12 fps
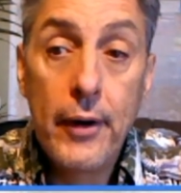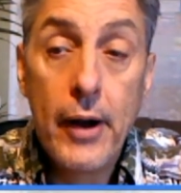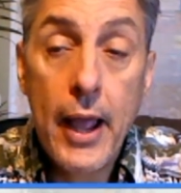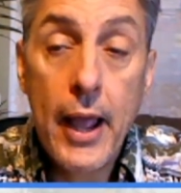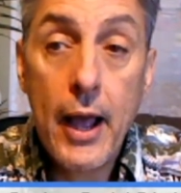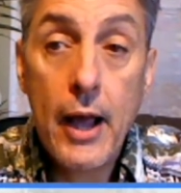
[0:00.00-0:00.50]

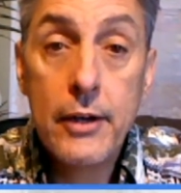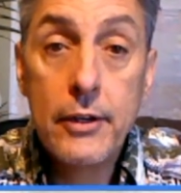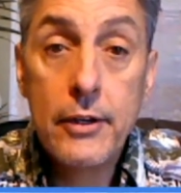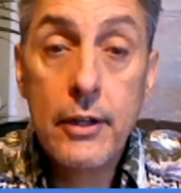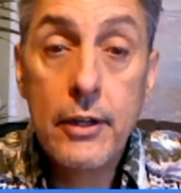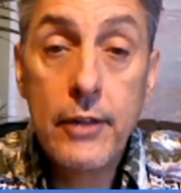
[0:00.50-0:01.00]
And
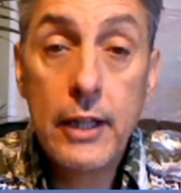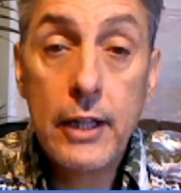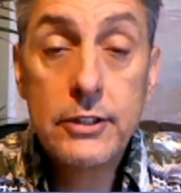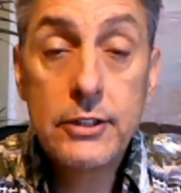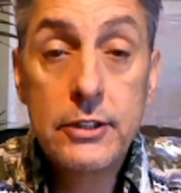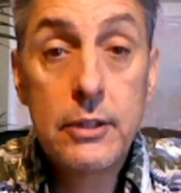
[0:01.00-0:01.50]

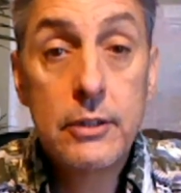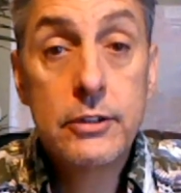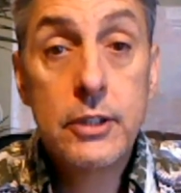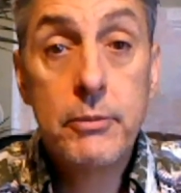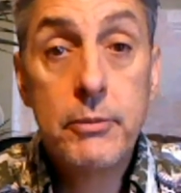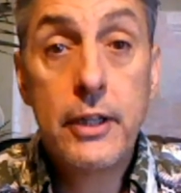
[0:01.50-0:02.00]
that's
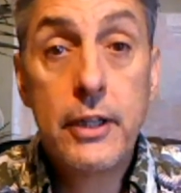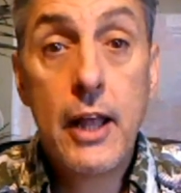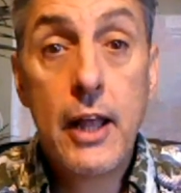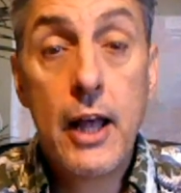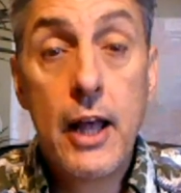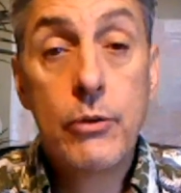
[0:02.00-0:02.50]
something
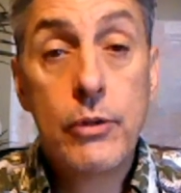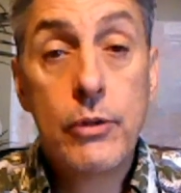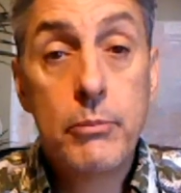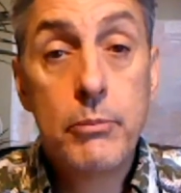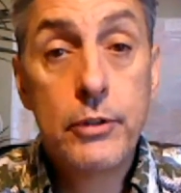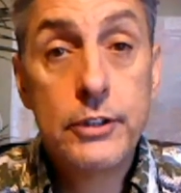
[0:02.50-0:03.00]
that you can
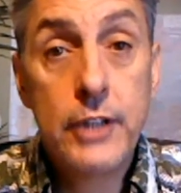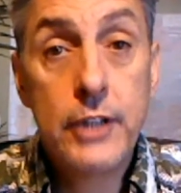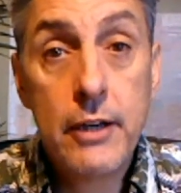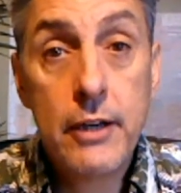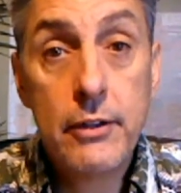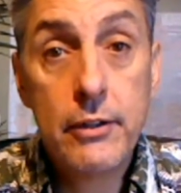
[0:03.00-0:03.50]

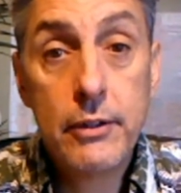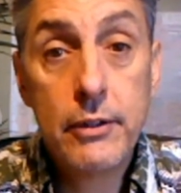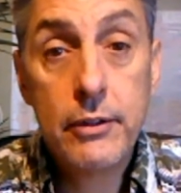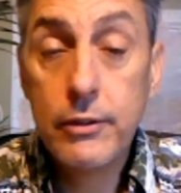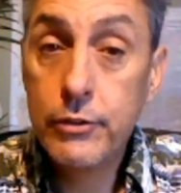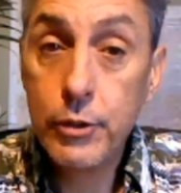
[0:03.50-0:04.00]
present
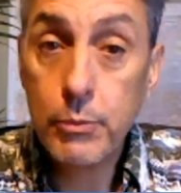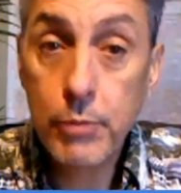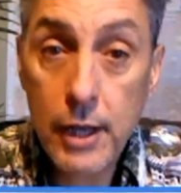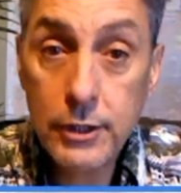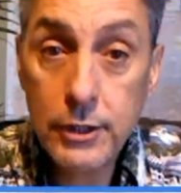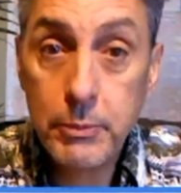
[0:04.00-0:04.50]
to your
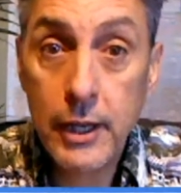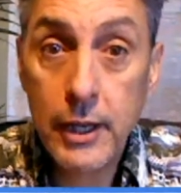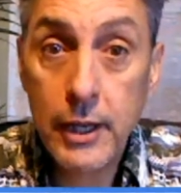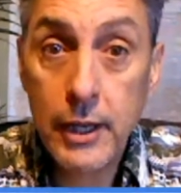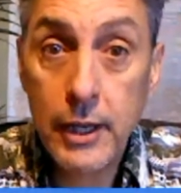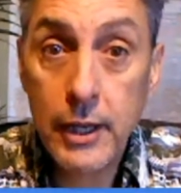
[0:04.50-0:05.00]

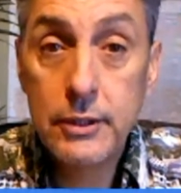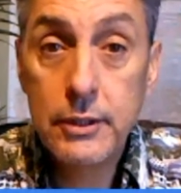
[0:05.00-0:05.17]
prospects,